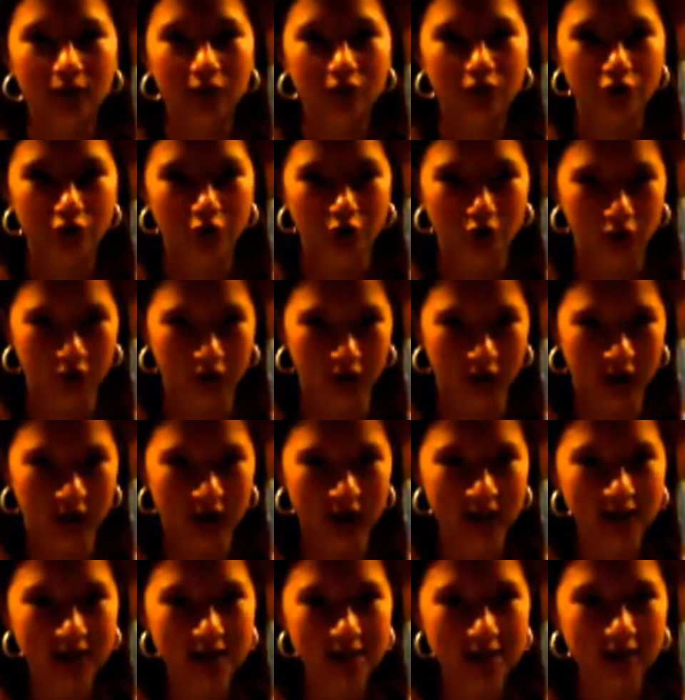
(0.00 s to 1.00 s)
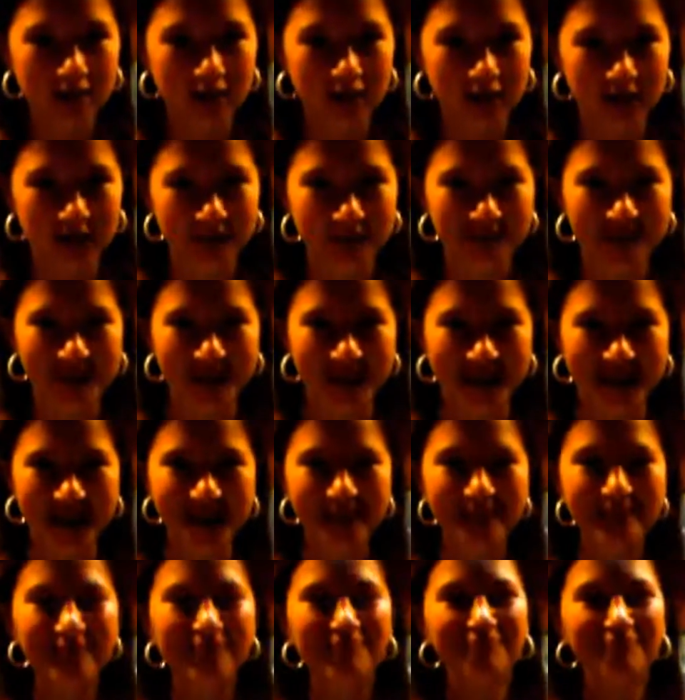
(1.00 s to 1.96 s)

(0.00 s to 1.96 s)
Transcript: Rodriguez in the play.